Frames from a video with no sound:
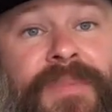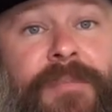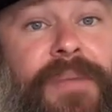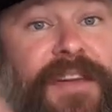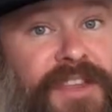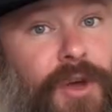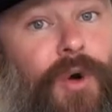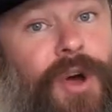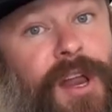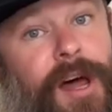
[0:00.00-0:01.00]
picked the
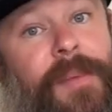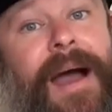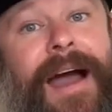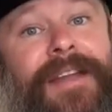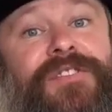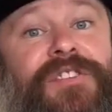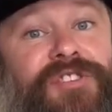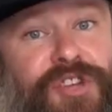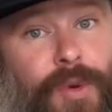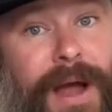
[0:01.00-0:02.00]
oil up and the
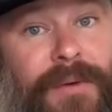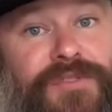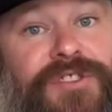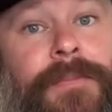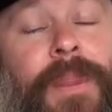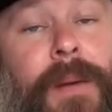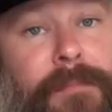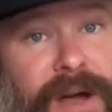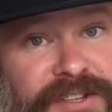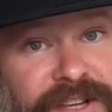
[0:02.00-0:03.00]
2 ounce
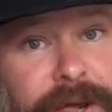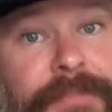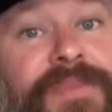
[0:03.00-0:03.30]
butter.